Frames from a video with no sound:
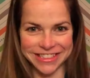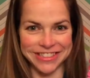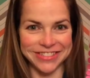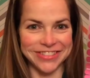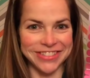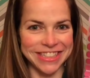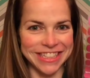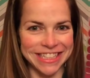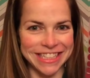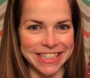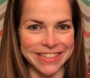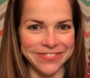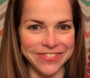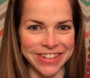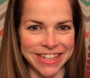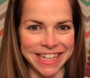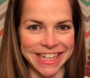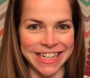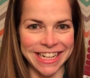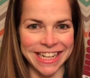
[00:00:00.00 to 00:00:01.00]
They're really
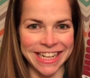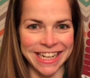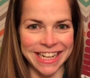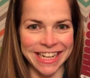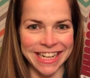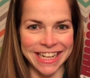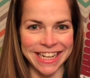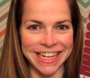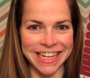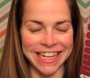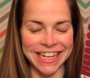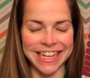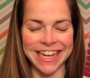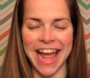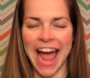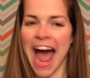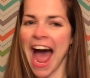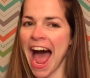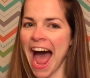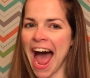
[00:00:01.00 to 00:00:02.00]

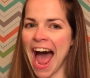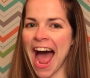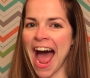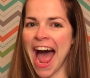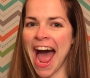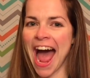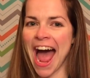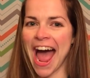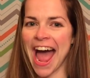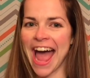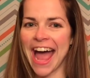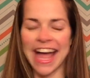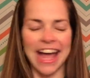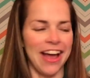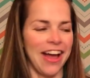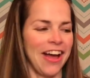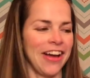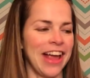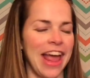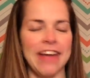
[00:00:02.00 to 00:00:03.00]
pretty.
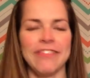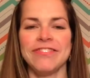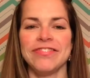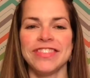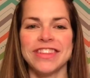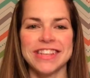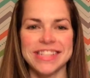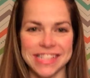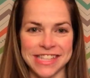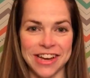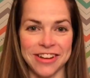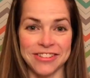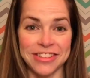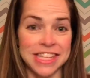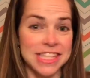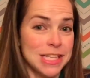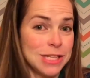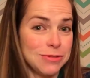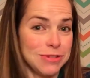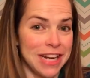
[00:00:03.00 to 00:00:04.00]
Okay, so
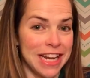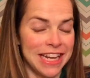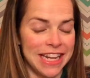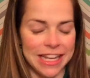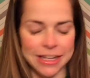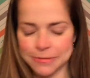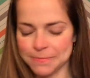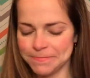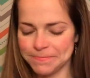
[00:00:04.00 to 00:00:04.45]
this is what I need.